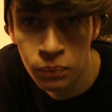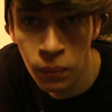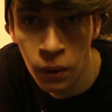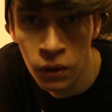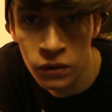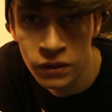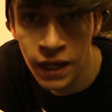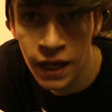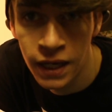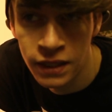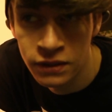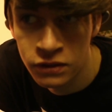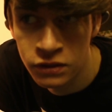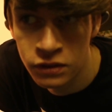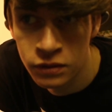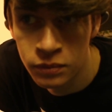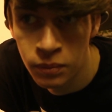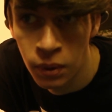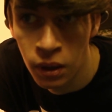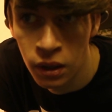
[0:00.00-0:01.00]

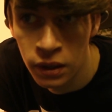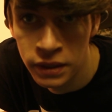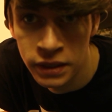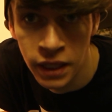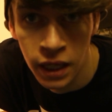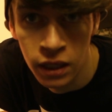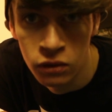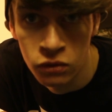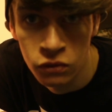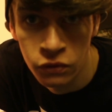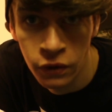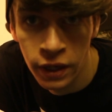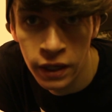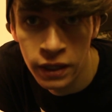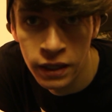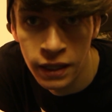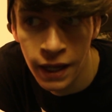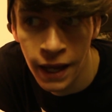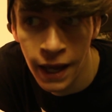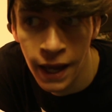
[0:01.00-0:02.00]
podcast by Kendall Ray,